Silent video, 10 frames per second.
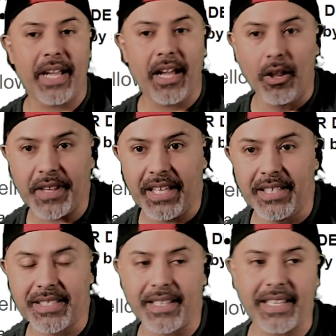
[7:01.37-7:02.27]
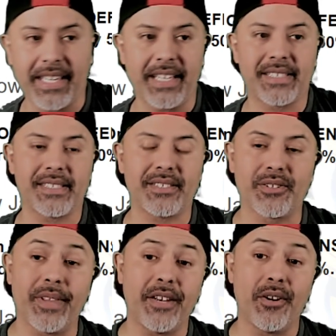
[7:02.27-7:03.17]
health into the kits,
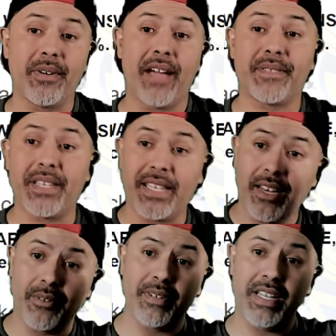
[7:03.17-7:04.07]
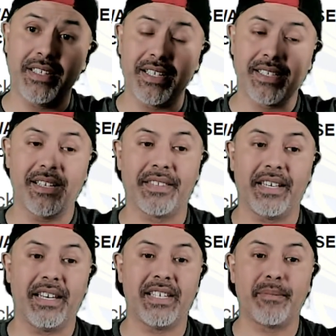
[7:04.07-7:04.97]
so they don't need this.
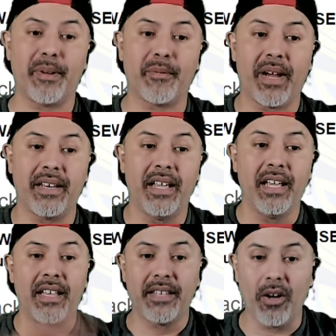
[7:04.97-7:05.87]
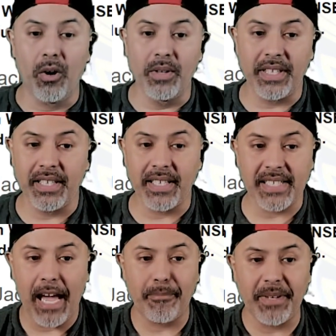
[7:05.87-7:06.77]
Nothing needs to be read. The only thing that's
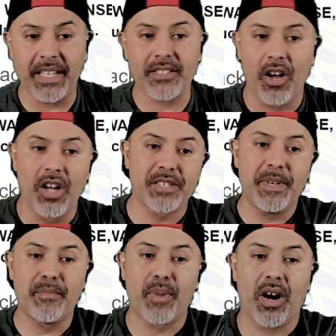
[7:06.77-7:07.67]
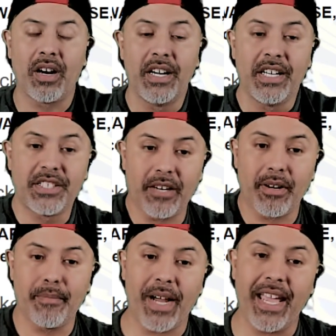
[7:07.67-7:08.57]
happening is all speed bar
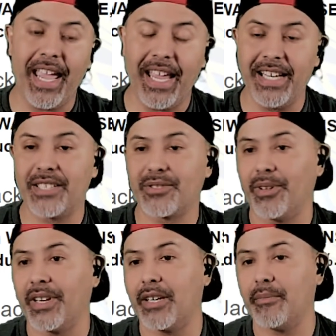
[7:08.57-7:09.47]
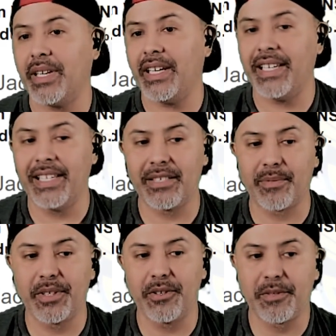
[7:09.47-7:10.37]
generated by any controller enemy is
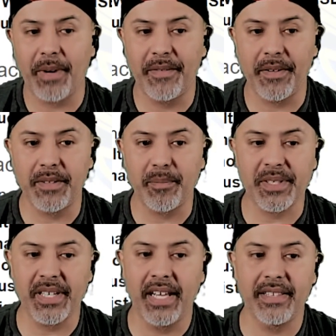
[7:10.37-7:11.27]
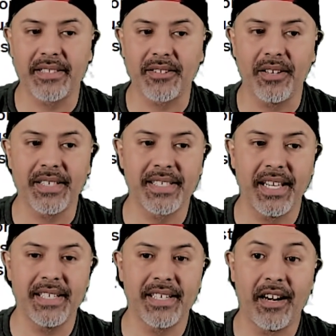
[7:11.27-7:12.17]
reduced by 50%. That's all that
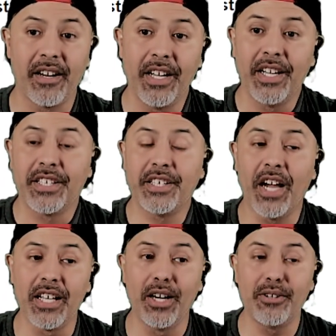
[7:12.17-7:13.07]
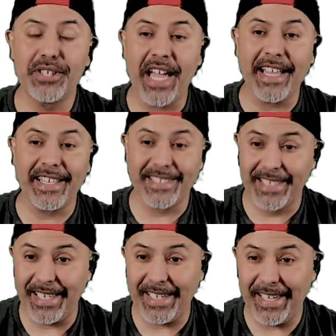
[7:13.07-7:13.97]
stays there. Yellow Jackets
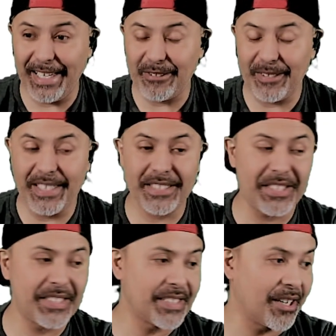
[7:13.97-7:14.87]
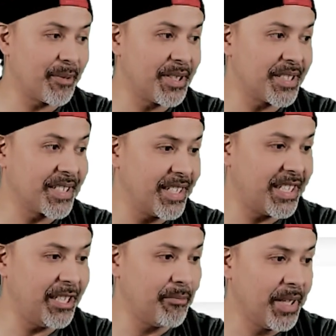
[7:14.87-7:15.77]
get an increase. Jesus, are we just going to
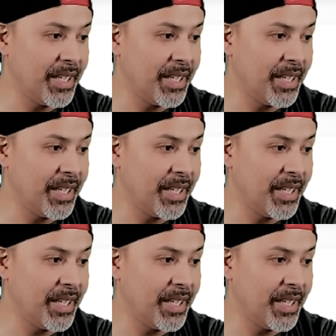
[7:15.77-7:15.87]
keep